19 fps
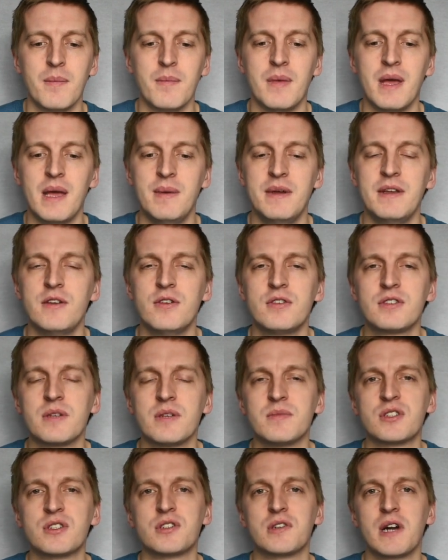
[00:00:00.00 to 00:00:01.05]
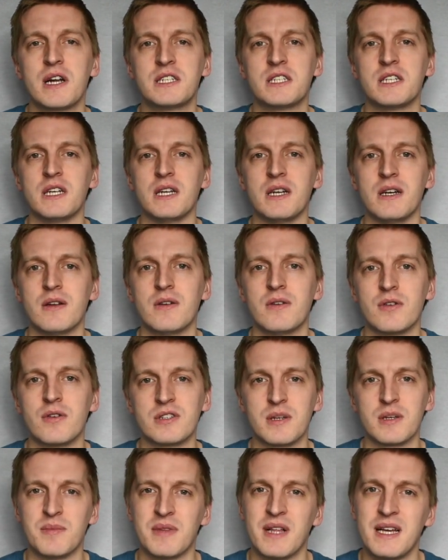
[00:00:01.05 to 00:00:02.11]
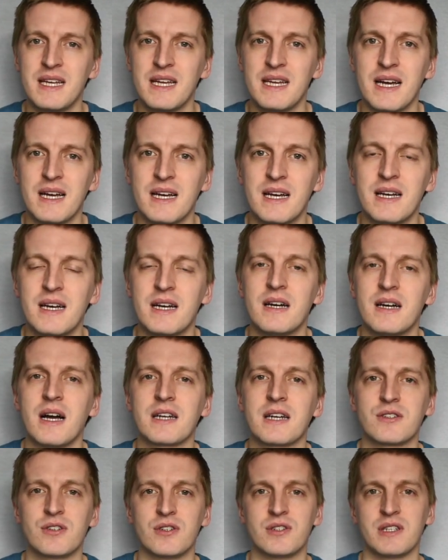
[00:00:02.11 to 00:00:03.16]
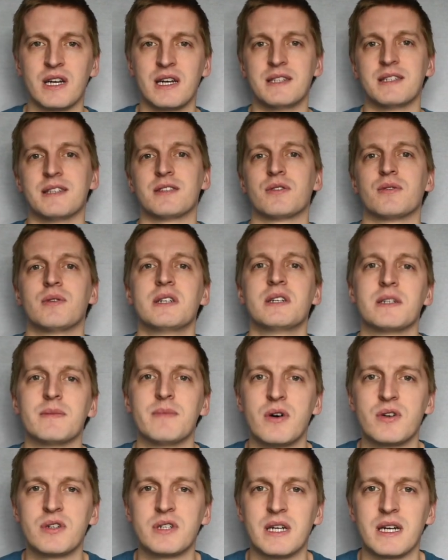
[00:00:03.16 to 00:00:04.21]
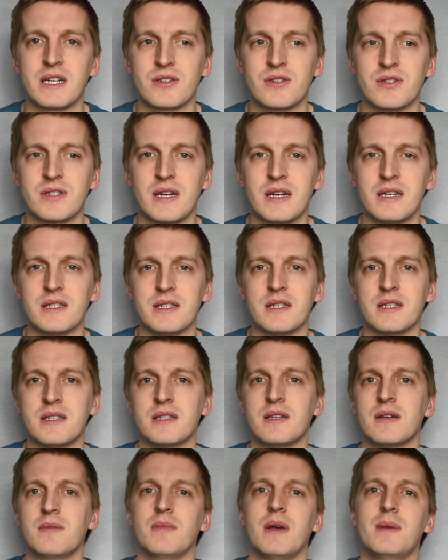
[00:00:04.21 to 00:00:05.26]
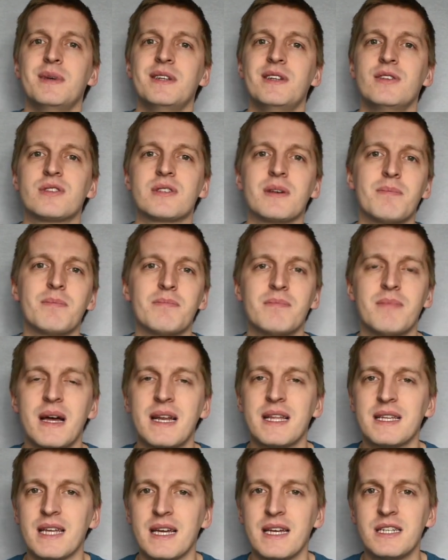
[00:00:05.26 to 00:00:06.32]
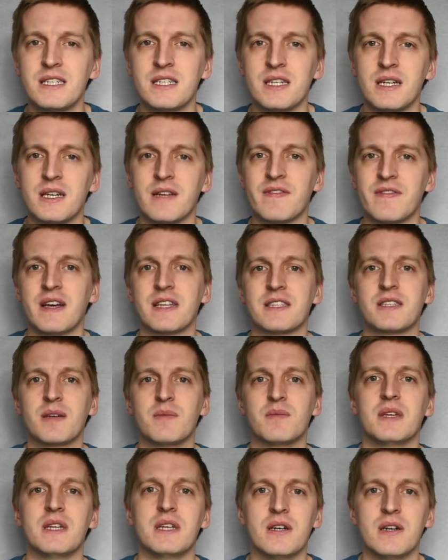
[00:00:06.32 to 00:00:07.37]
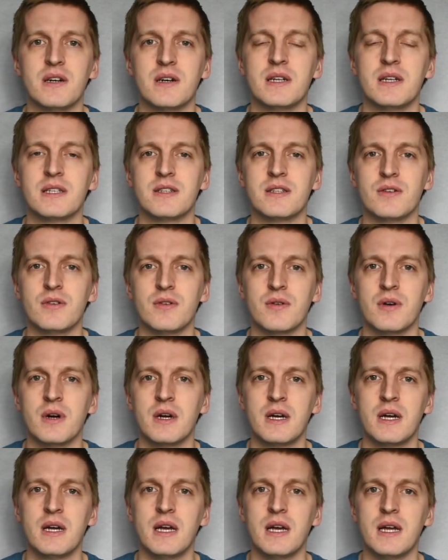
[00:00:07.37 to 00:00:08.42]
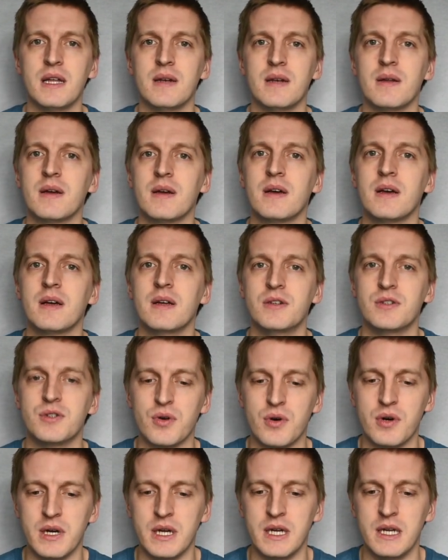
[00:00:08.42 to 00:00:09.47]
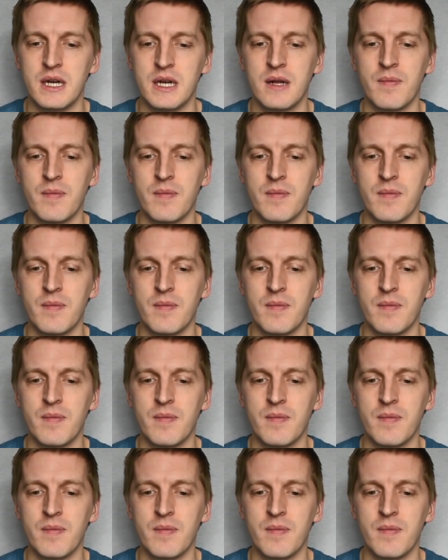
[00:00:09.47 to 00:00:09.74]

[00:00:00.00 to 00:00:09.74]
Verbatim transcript: Maybe do some stretching or some light exercises or range of motion exercises. Maybe do some meditation if that's something you're into and enjoy.